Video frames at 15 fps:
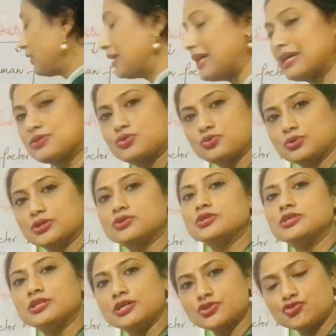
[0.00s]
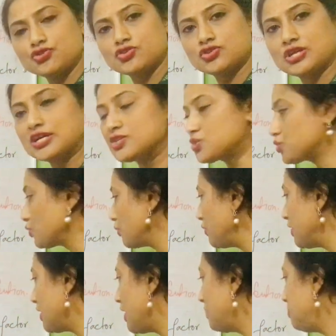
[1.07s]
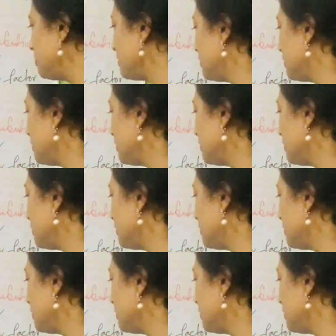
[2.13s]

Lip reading: As soon as industry starts growing up,